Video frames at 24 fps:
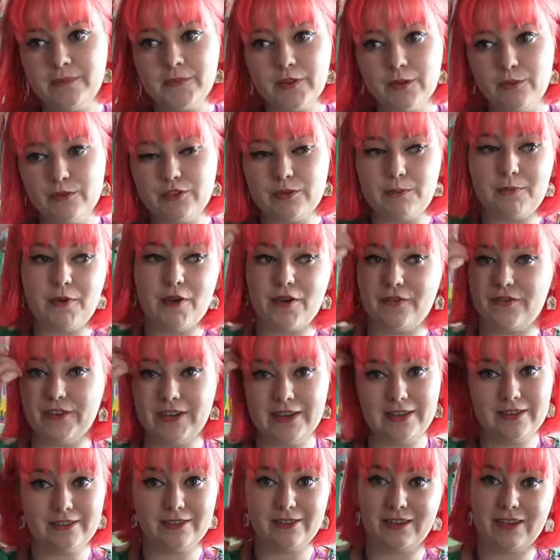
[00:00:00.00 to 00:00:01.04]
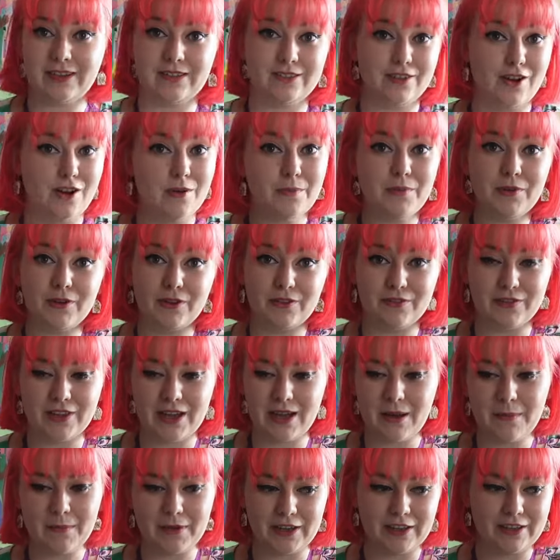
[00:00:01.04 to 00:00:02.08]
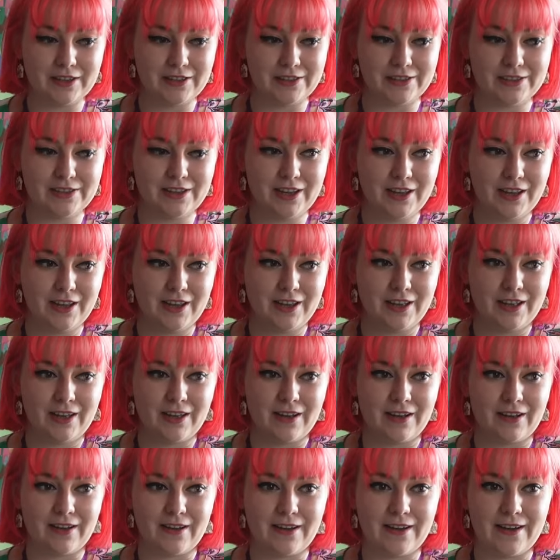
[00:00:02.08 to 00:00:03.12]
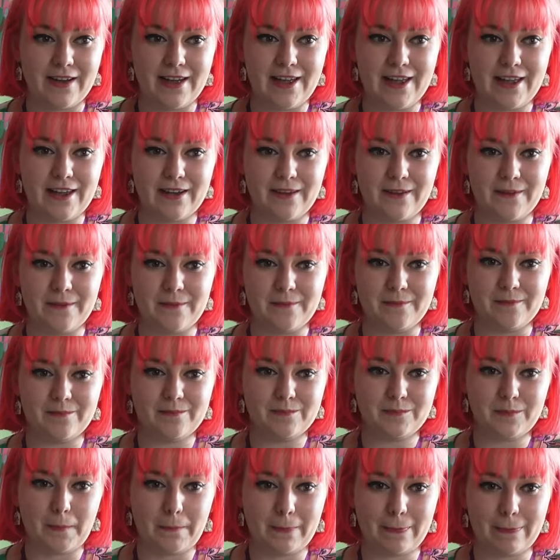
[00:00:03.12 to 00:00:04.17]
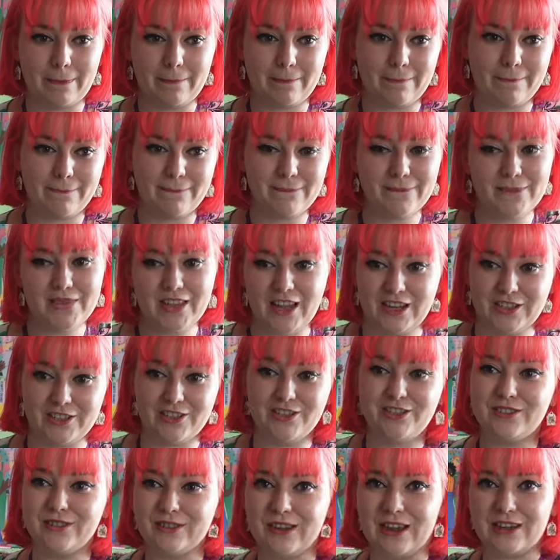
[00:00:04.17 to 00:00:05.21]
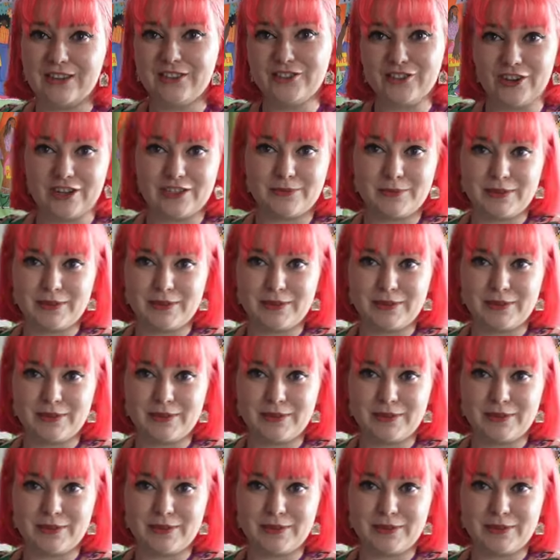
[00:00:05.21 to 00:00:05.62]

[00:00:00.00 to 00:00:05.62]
was a perfect example of that, because I stressed